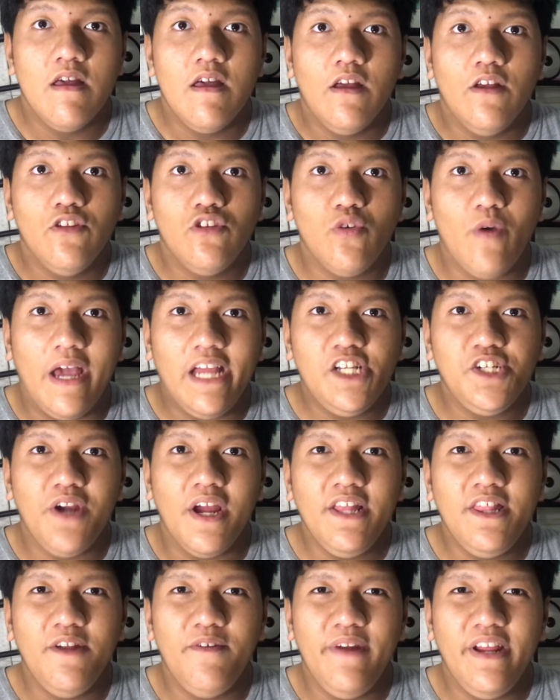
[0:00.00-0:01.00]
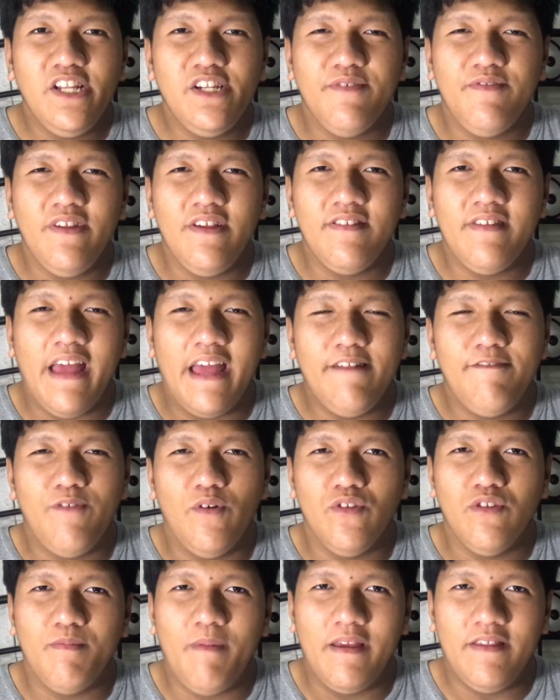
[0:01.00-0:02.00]
So I tried the range of these
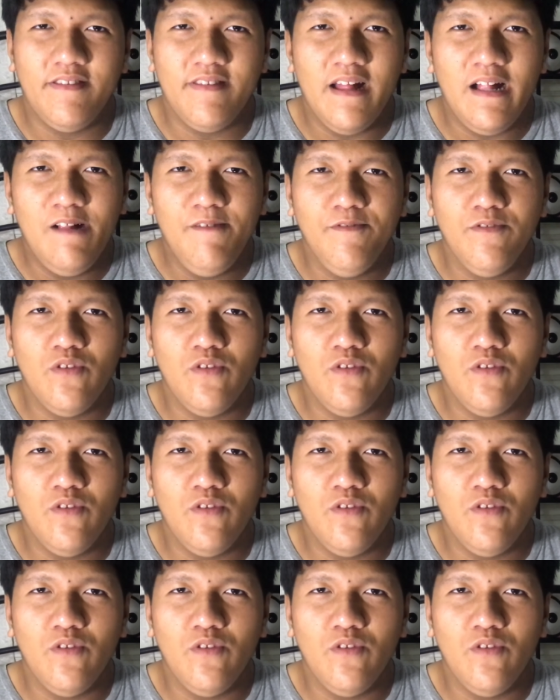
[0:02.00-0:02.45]
headphones myself,